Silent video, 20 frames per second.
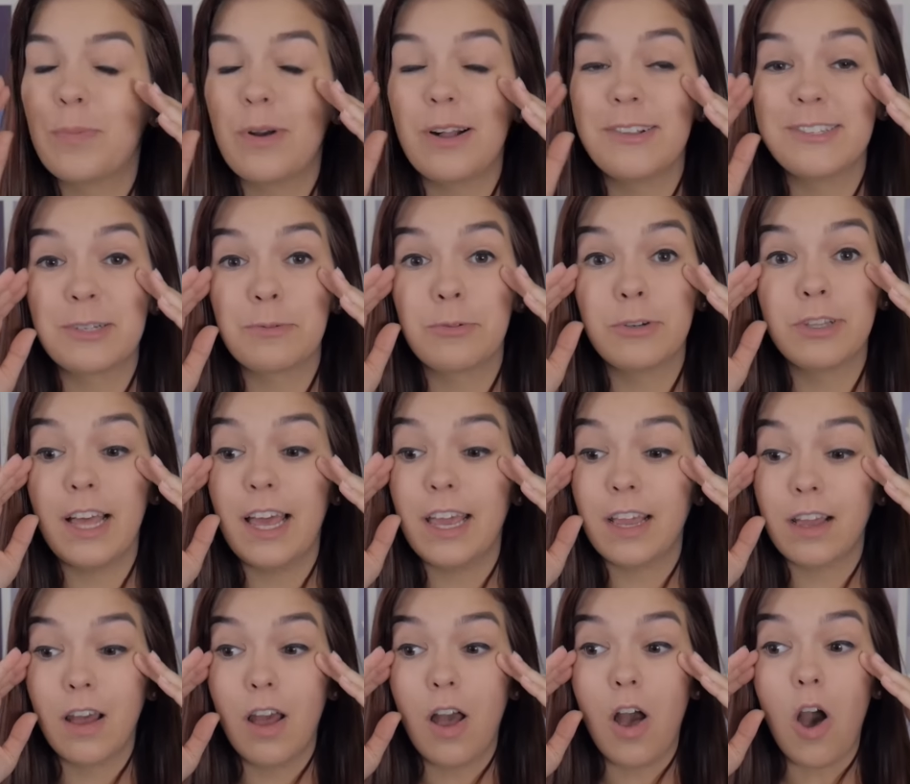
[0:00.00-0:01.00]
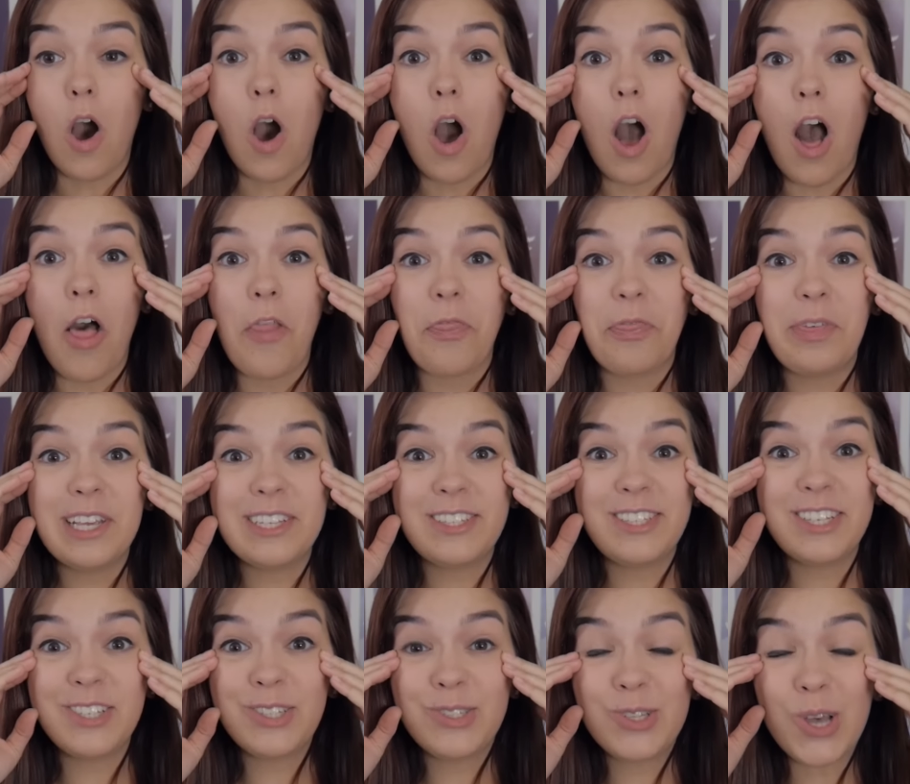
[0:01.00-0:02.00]
Rapunzel were like,
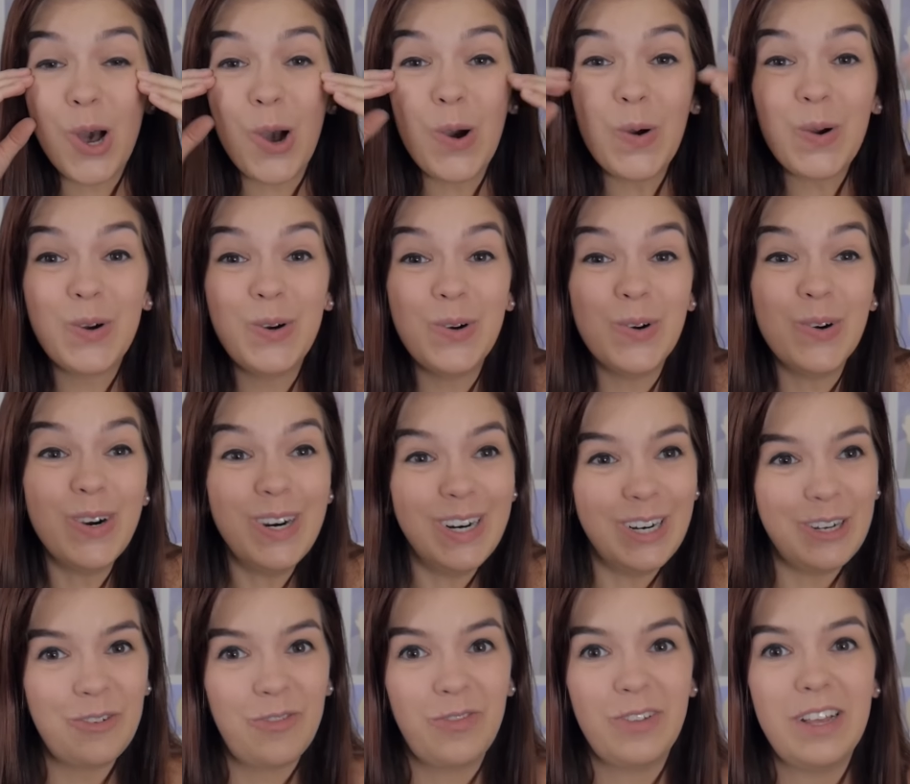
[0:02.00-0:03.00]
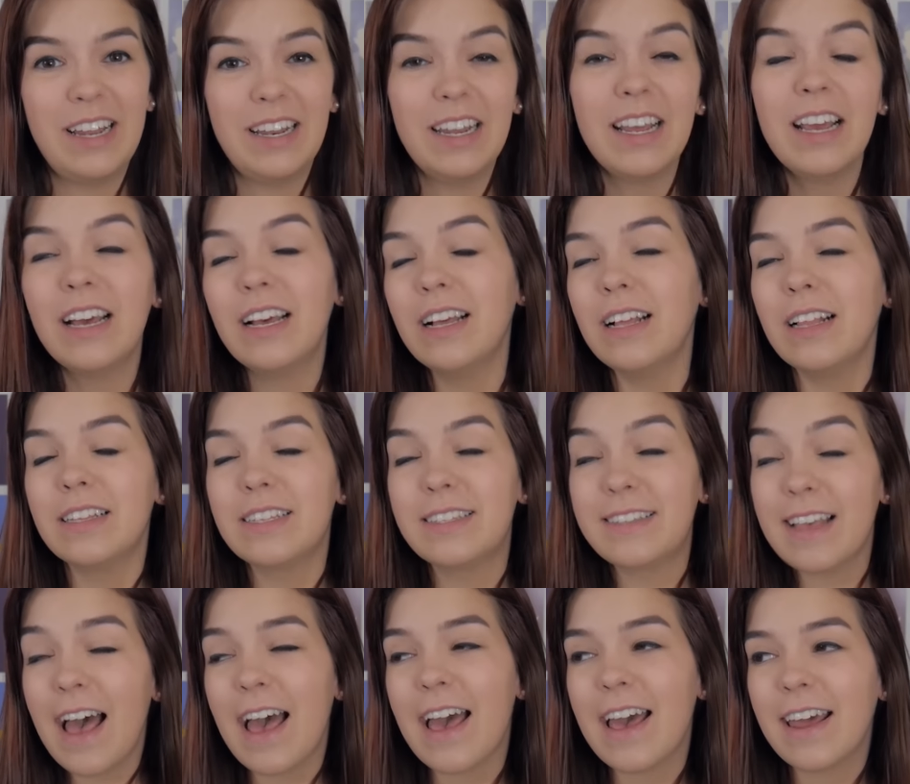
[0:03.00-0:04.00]
this is so cool, Flynn
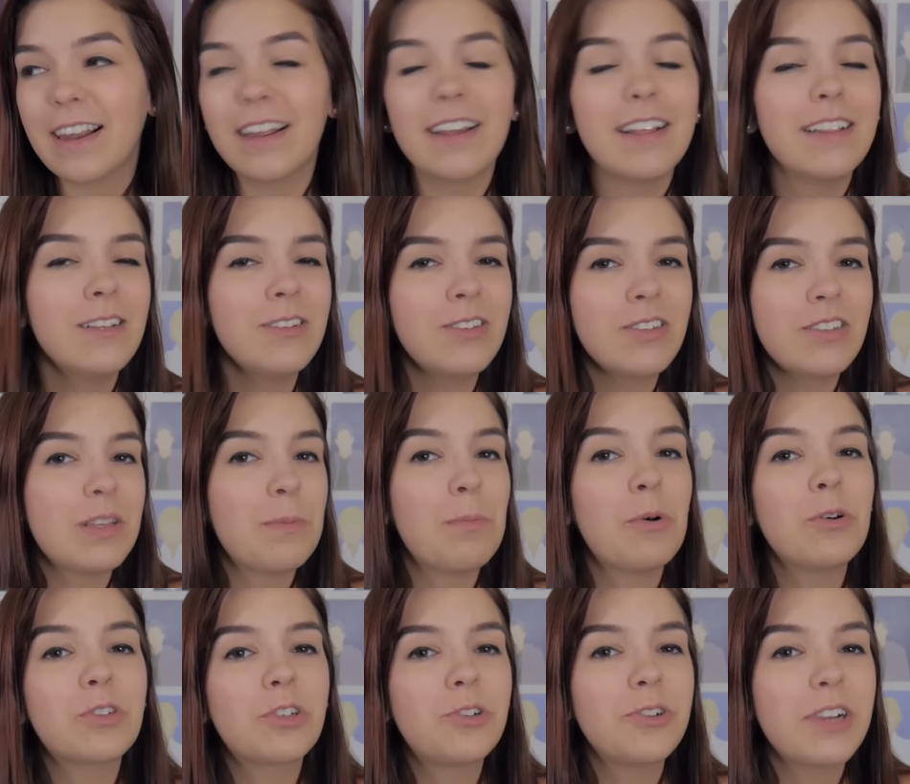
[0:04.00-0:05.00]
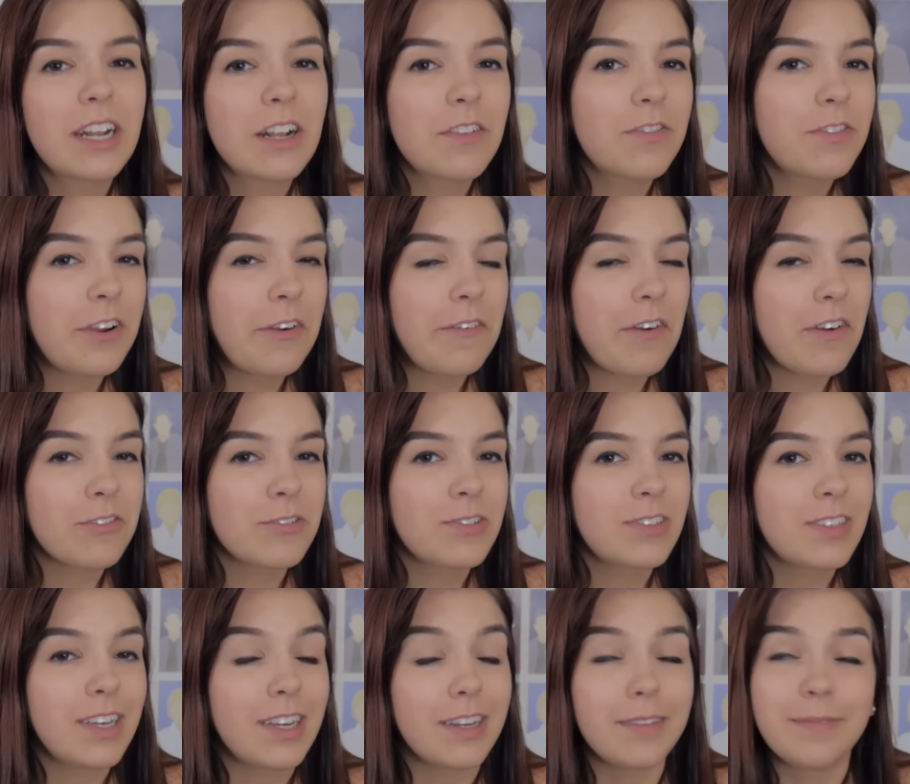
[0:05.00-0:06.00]
said, this is the most creative thing I've ever
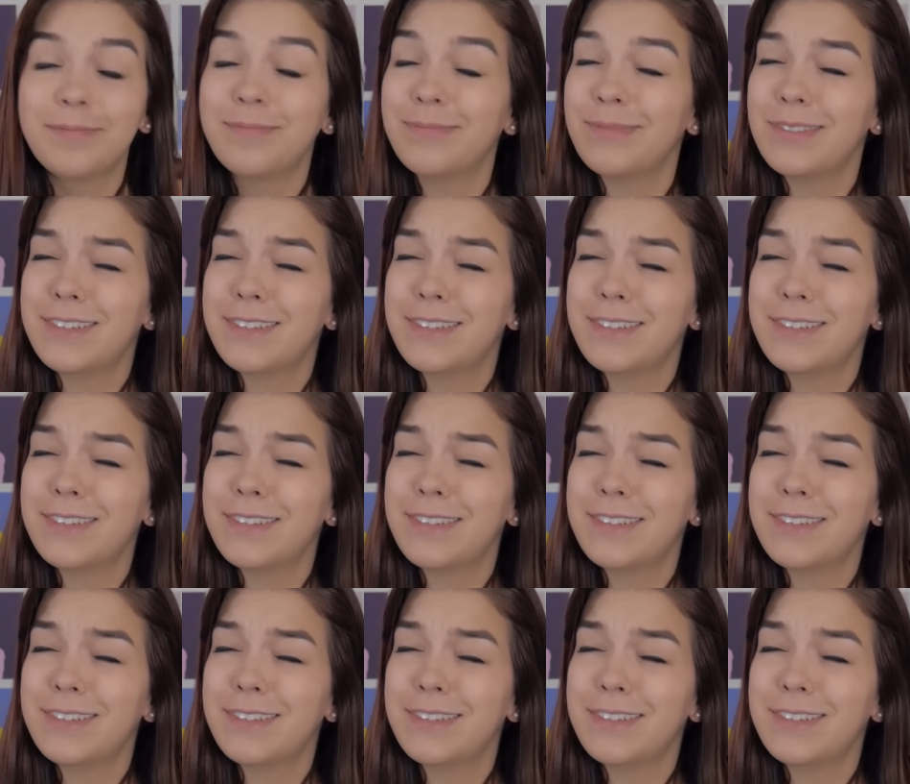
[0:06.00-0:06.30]
seen.